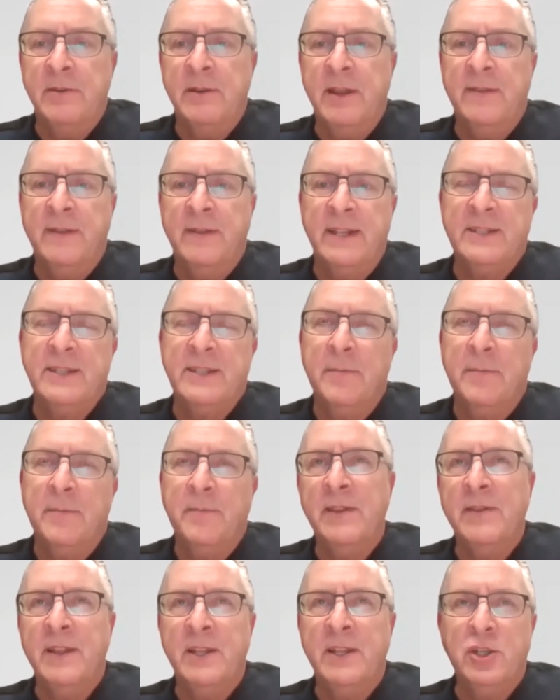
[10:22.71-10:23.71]
and that's
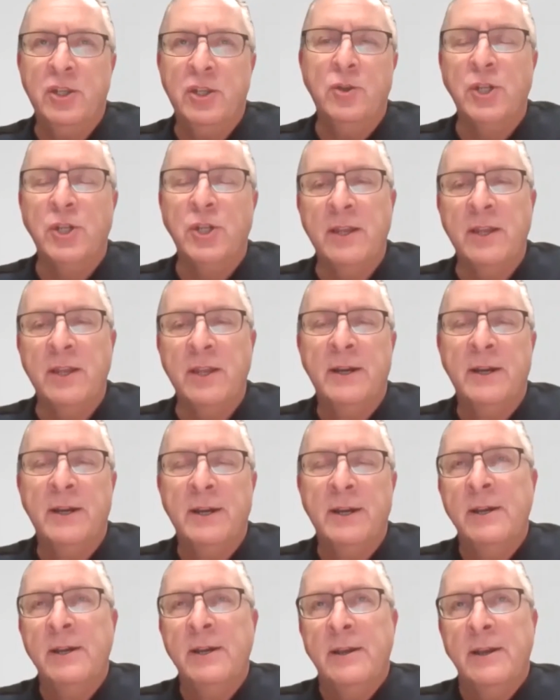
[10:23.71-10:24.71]
something that's usually
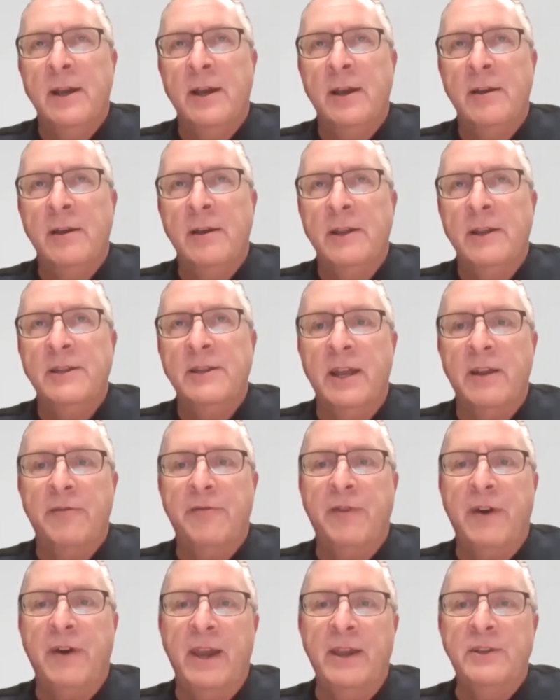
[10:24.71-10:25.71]

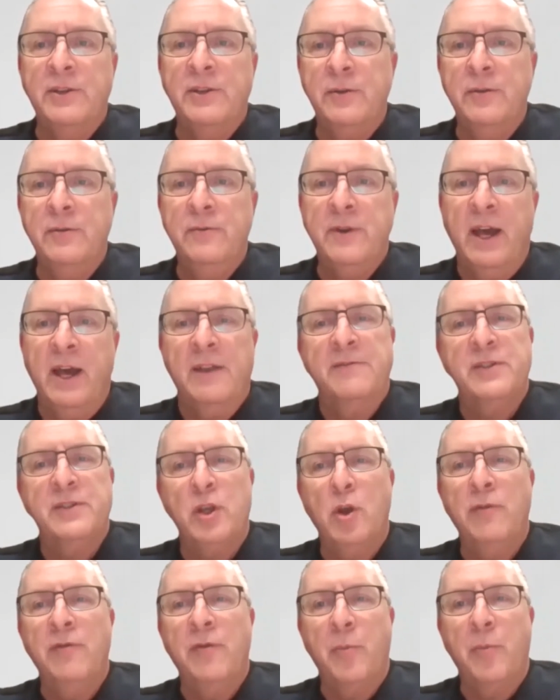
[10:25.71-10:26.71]
identified to kind of
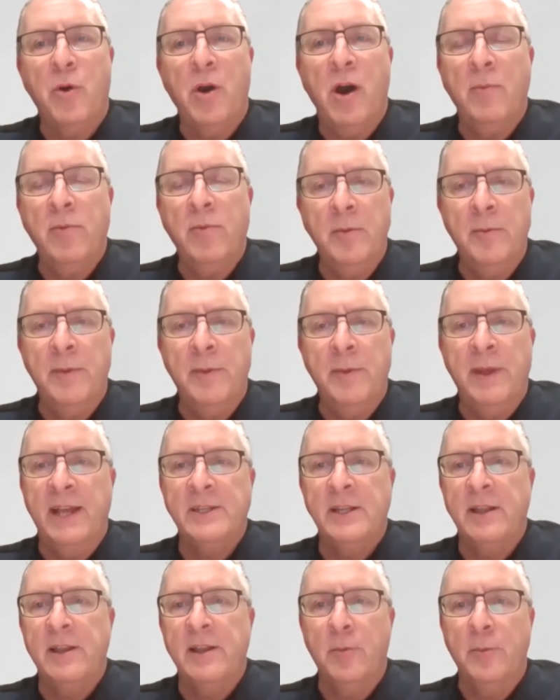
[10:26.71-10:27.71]
solve a problem and
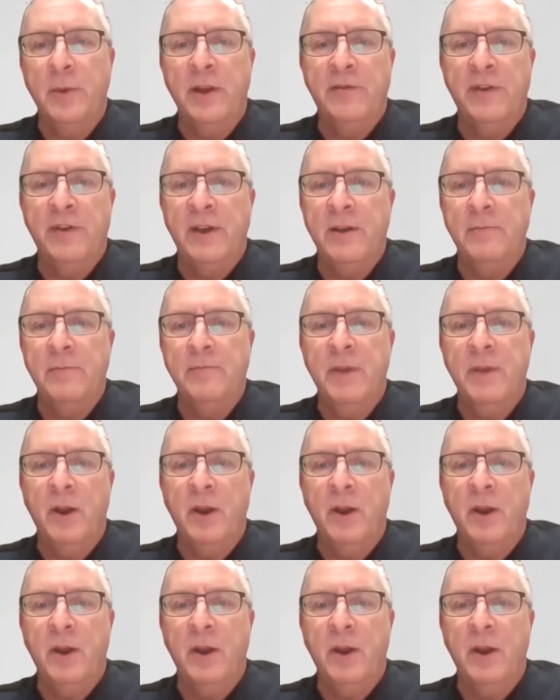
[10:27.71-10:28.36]
has a little bit of a